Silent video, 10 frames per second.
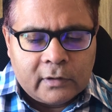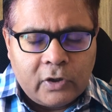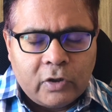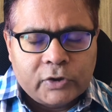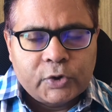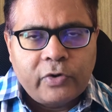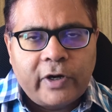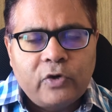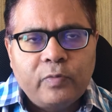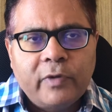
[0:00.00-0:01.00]
they also
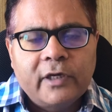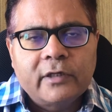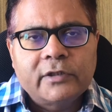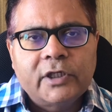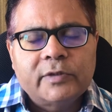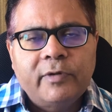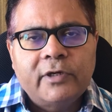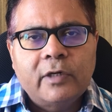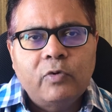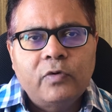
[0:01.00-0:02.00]
try to make a
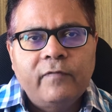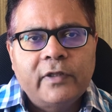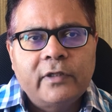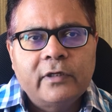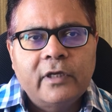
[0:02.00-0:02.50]
judgment about whether